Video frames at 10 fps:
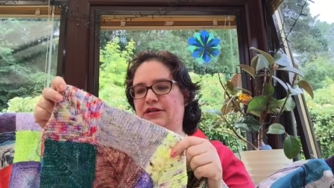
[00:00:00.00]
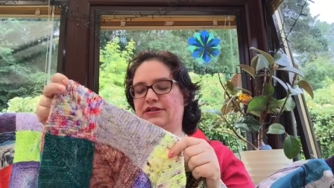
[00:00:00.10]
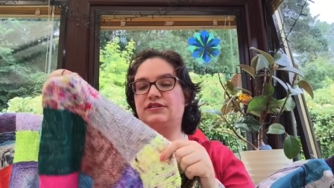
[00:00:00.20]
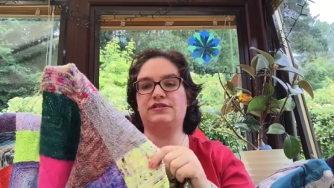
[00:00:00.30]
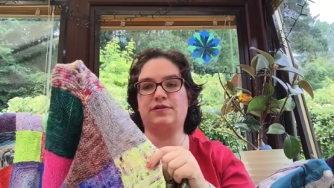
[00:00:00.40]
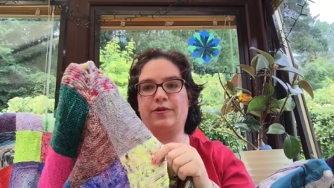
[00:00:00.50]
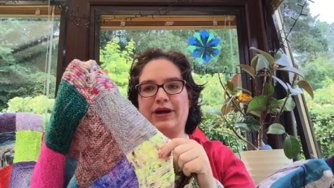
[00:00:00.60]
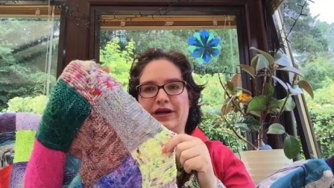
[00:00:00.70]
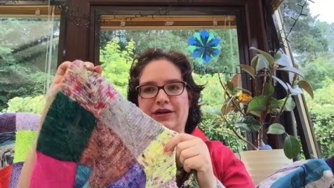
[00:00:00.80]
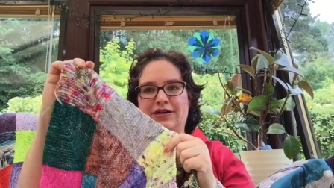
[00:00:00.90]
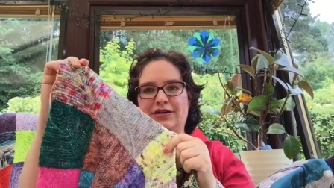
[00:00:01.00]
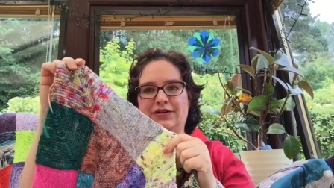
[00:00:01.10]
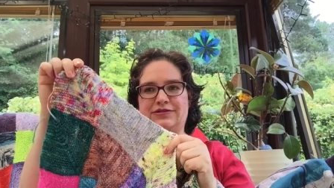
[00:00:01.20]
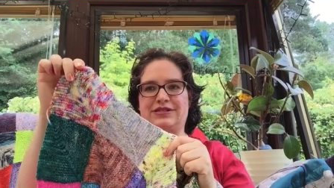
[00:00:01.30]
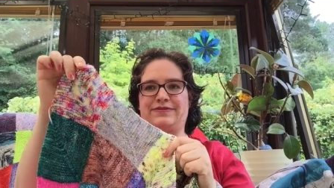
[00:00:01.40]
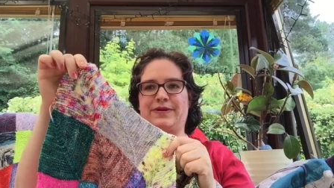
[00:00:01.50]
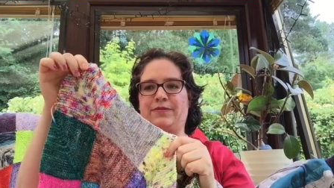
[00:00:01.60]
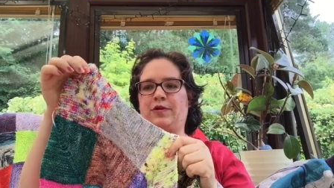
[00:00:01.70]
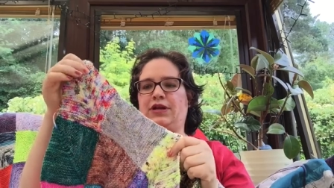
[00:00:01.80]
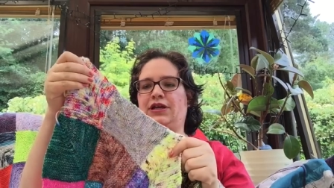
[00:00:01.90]
square cozy
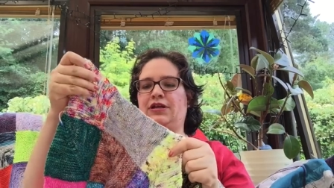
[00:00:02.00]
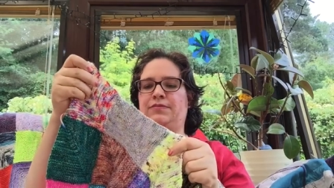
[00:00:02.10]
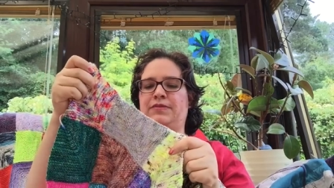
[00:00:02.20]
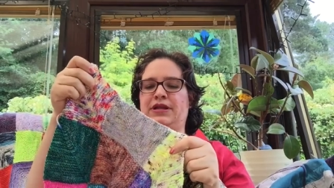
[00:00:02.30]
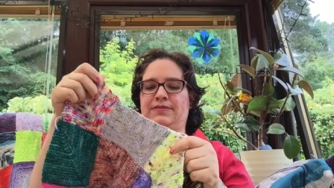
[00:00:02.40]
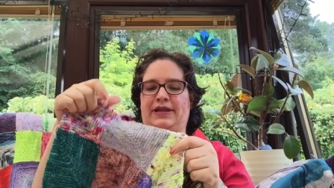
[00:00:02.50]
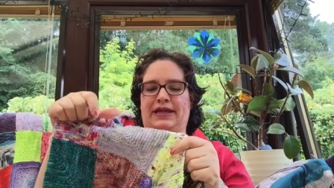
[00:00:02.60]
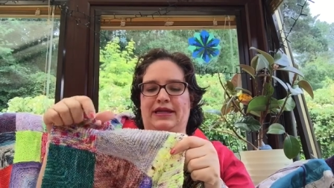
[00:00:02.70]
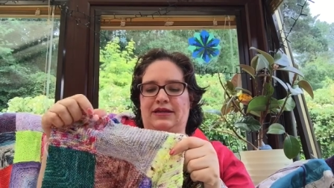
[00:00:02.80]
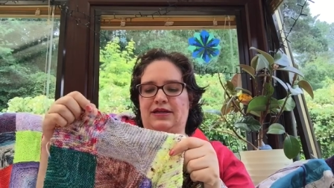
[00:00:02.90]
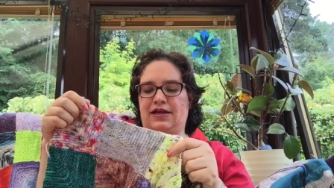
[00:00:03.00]
memory mini blanket.